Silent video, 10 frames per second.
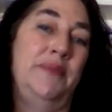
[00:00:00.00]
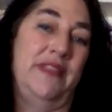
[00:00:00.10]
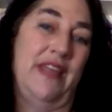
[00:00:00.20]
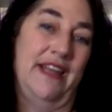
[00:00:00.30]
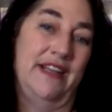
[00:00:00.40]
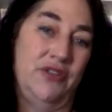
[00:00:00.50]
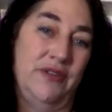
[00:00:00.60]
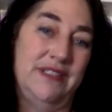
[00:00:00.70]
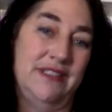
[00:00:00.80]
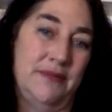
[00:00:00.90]
pathetic
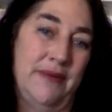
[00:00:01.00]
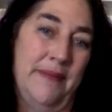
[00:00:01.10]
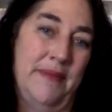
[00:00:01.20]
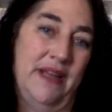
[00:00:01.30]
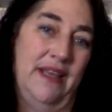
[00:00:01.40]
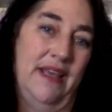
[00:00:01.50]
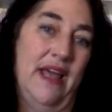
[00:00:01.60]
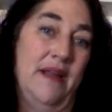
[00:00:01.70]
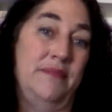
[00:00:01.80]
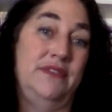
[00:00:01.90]
choices around money,
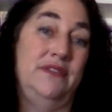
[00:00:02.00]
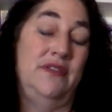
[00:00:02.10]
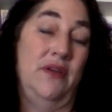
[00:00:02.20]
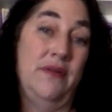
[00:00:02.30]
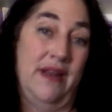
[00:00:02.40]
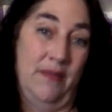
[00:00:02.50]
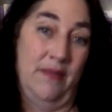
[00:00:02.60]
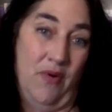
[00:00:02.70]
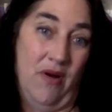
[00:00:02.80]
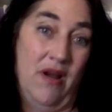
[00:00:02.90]
and I don't
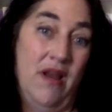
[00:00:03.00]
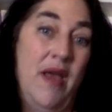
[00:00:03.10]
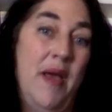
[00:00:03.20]
anymore.